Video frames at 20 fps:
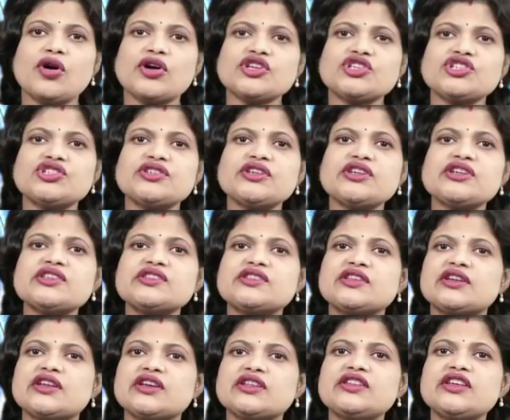Moisture is
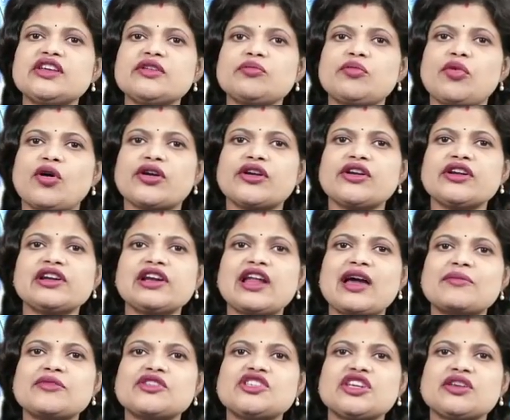another important
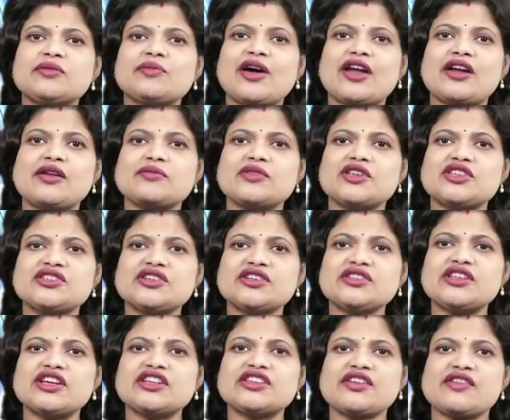climatic
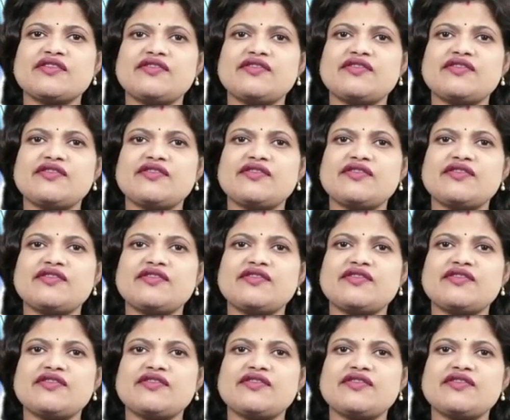parameter that